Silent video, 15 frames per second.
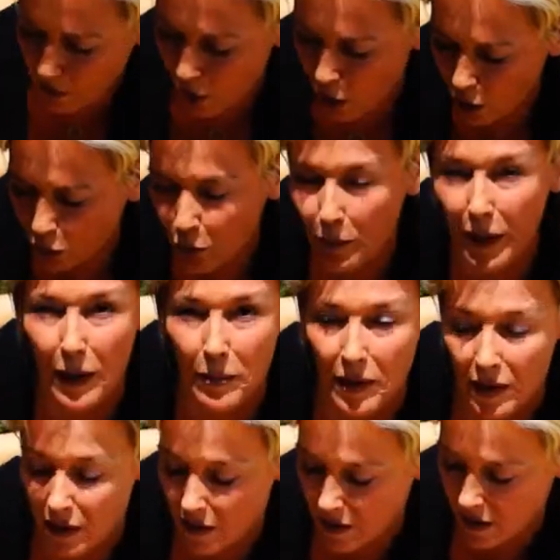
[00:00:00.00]
with halter
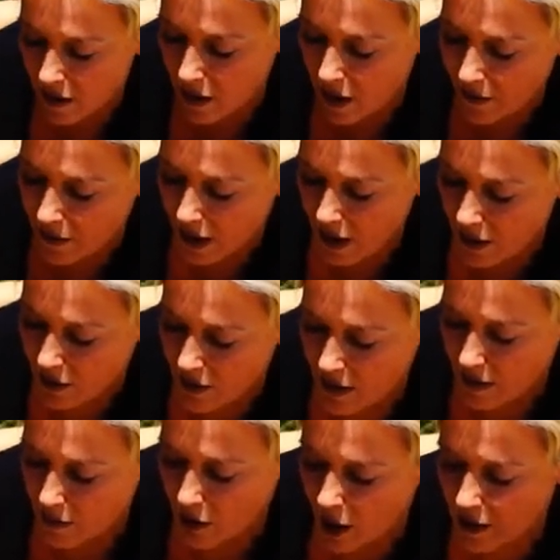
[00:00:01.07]
babies, and I
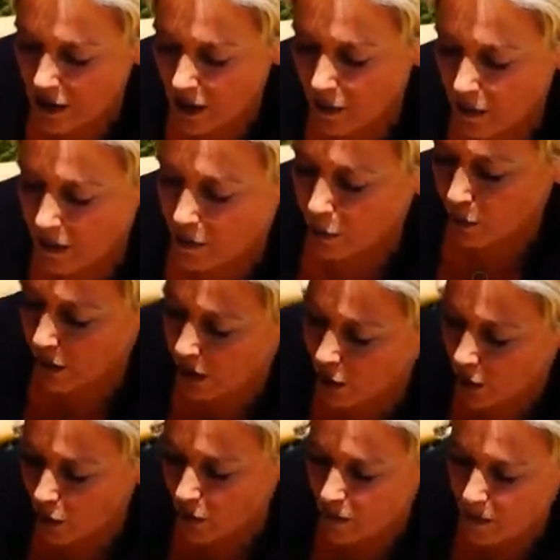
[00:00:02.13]
used to be a
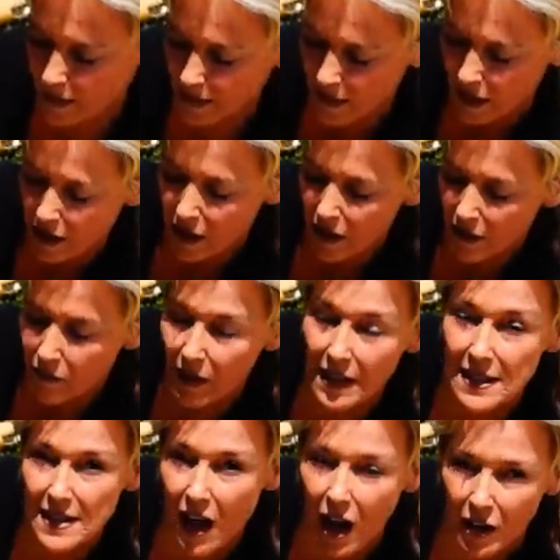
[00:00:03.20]
breeder with my
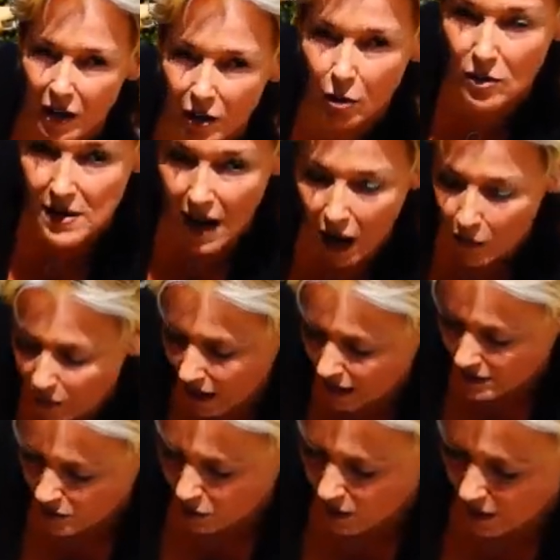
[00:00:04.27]
stallion who's now
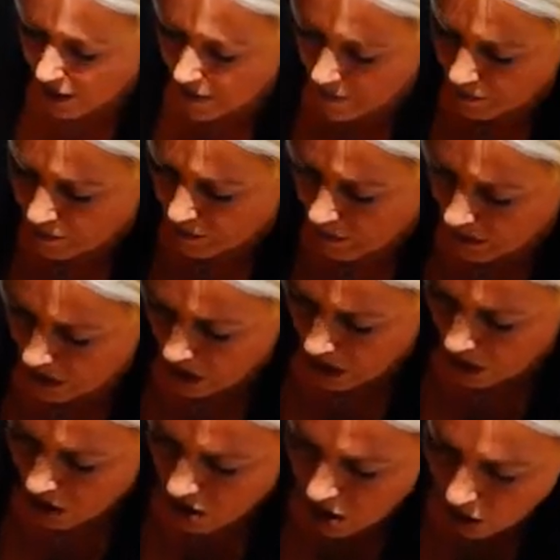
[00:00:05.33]
passed away.
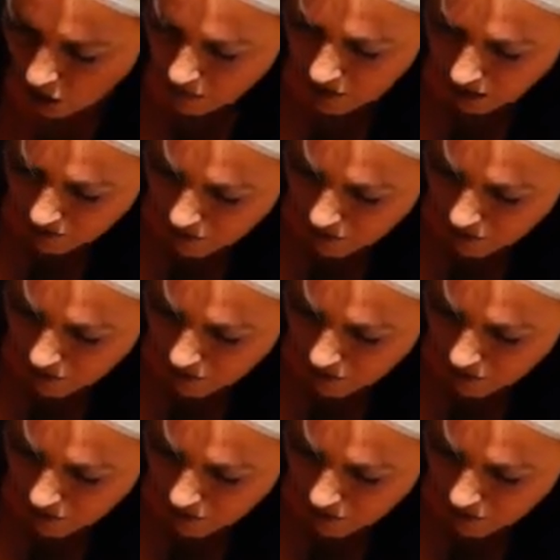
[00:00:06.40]
So I mean,